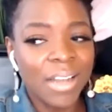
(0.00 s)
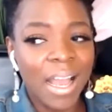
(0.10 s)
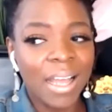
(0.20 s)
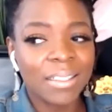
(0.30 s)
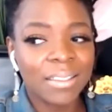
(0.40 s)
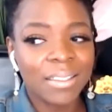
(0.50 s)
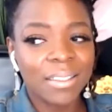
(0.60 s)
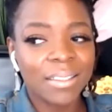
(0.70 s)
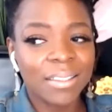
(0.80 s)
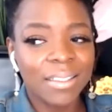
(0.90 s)
They're not
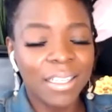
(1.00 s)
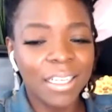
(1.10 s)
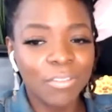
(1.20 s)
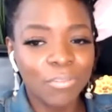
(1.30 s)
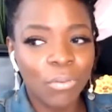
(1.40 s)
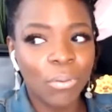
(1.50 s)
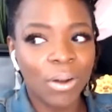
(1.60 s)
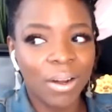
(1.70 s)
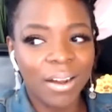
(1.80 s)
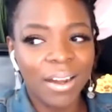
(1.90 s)
looking
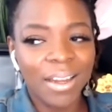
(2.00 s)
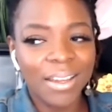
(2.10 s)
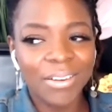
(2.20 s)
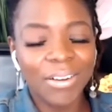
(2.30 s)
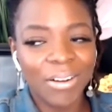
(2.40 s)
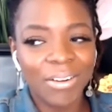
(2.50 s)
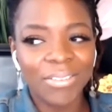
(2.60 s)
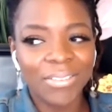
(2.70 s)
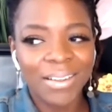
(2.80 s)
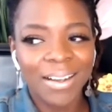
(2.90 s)
for,
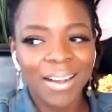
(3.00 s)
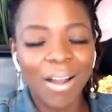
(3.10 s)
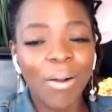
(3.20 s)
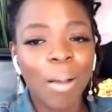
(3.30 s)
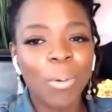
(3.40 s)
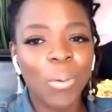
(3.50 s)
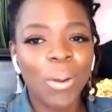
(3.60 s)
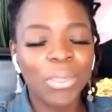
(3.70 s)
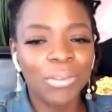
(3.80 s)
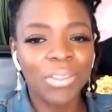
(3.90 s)
oh, I'm
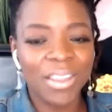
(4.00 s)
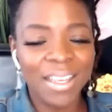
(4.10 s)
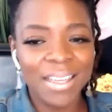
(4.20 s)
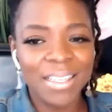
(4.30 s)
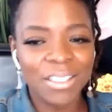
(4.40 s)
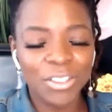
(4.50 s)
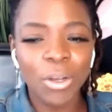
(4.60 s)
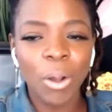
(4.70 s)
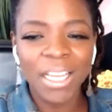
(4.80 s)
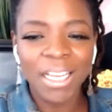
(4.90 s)
going through this,
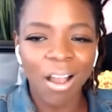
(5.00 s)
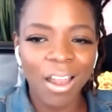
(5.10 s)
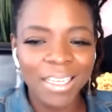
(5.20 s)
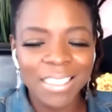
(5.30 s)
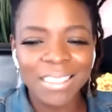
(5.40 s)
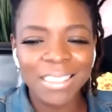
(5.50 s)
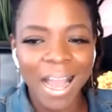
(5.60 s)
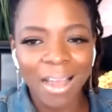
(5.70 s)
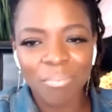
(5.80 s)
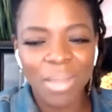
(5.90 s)
all of these
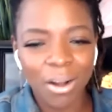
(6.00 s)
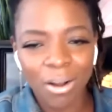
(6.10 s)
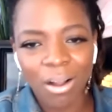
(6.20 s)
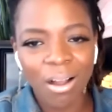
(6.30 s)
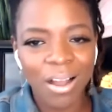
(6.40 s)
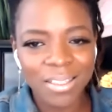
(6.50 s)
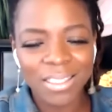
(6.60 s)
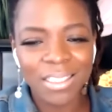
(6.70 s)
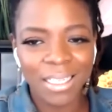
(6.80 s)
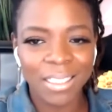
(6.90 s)
non-medical
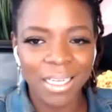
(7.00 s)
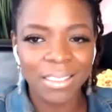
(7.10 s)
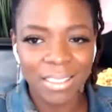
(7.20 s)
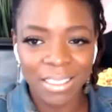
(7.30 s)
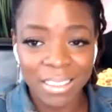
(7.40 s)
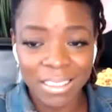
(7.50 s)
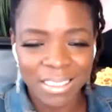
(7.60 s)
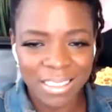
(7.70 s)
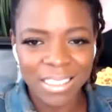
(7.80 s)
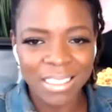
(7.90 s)
causes that does lead to
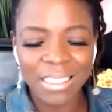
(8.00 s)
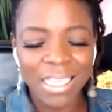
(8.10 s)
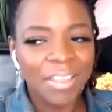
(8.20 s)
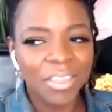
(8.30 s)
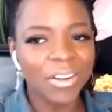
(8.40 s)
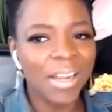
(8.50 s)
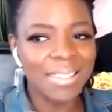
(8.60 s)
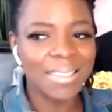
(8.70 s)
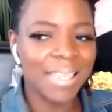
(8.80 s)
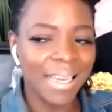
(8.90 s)
disease. They're not
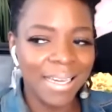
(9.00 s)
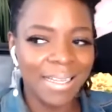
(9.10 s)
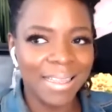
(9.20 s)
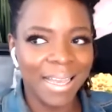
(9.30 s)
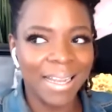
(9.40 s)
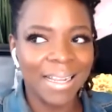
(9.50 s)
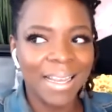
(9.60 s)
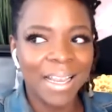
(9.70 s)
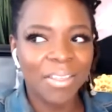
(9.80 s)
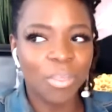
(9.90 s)
saying that
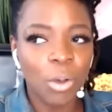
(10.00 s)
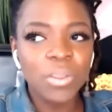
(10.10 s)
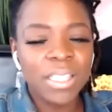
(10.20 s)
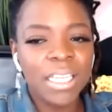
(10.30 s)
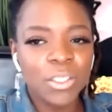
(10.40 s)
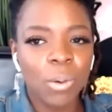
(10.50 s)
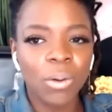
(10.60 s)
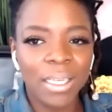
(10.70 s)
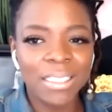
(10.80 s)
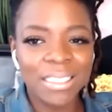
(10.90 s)
those things
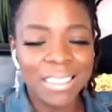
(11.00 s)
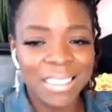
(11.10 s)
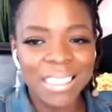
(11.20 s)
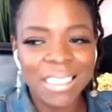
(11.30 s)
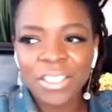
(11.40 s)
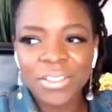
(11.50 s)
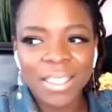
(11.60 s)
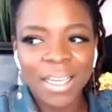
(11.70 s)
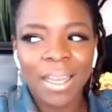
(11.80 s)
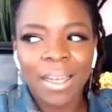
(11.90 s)
won't lead to disease. They're
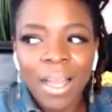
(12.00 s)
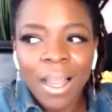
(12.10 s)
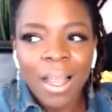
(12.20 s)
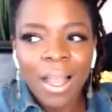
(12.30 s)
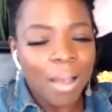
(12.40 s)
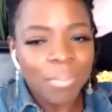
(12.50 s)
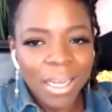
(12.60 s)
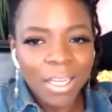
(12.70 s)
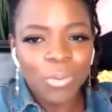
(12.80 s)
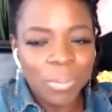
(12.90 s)
saying, I'm not
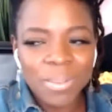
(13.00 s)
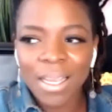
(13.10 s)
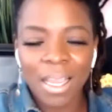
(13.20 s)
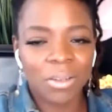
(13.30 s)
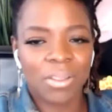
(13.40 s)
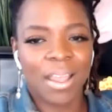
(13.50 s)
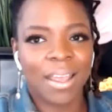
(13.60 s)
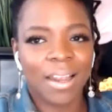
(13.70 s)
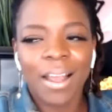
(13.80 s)
equipped to handle that.